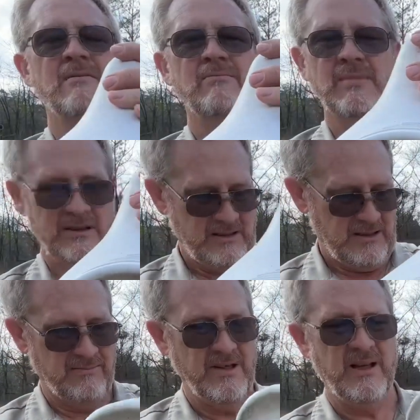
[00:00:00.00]

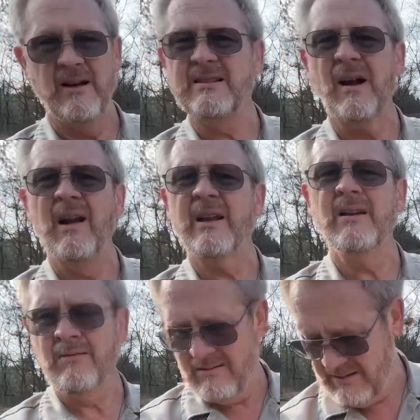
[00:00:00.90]
But yeah, that's all I
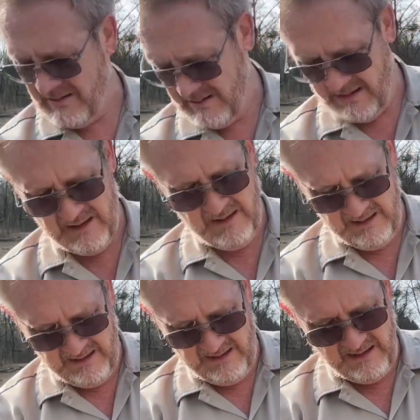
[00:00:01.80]
do.
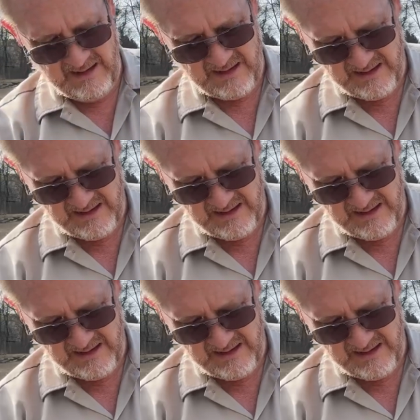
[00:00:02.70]
And